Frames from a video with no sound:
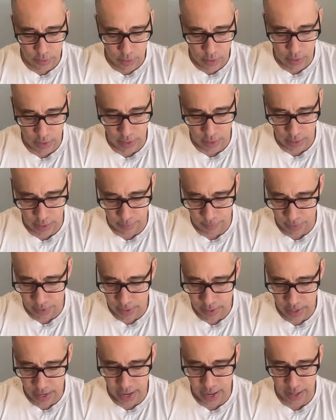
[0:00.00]

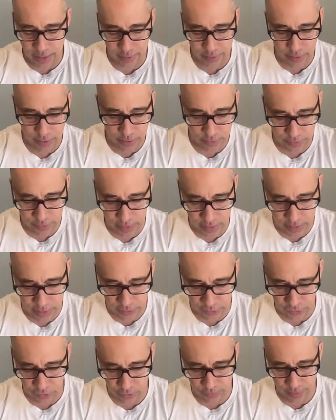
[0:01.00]
And the
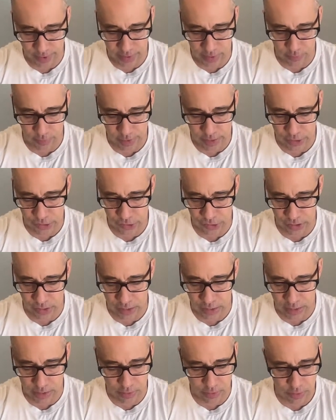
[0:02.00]
initial
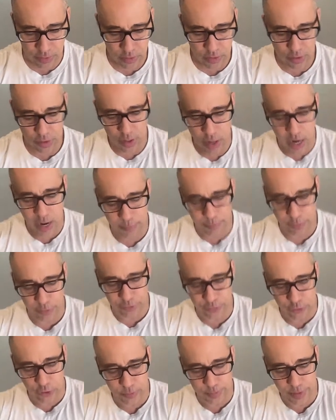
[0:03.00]
evaluation,
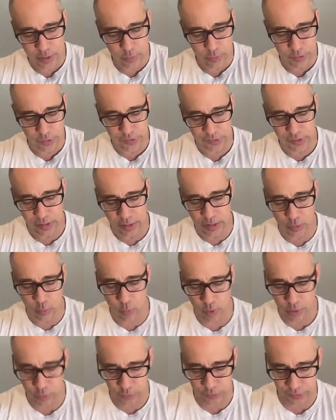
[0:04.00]
hyperthermia was seen at
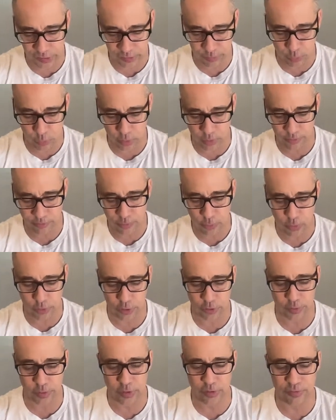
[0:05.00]
106.4
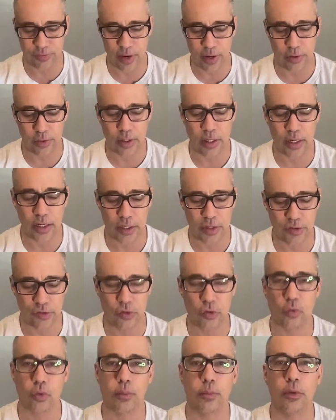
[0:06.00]
degrees Fahrenheit. So
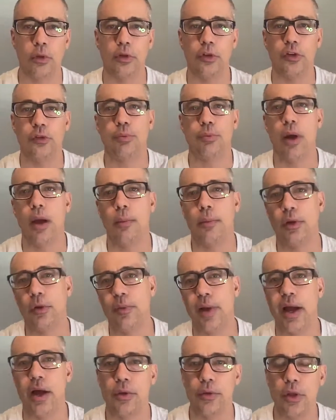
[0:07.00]
normal is probably
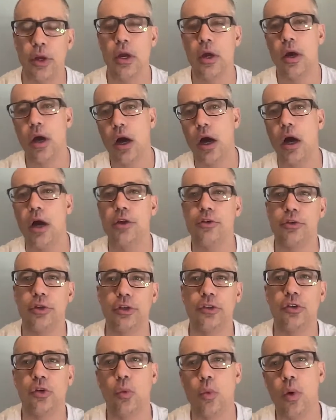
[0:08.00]
around 100
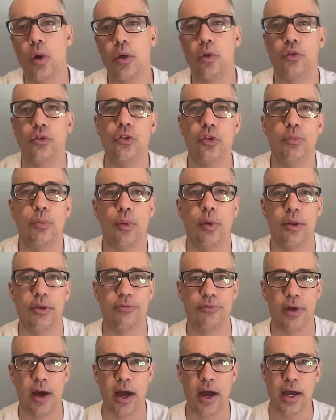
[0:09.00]
to
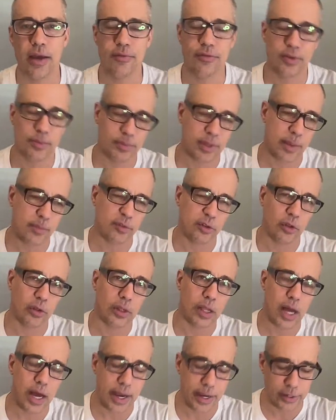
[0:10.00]
102.5, sometimes a little
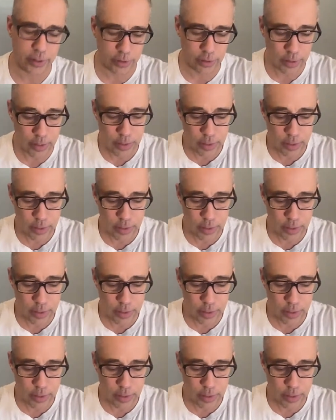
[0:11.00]
higher.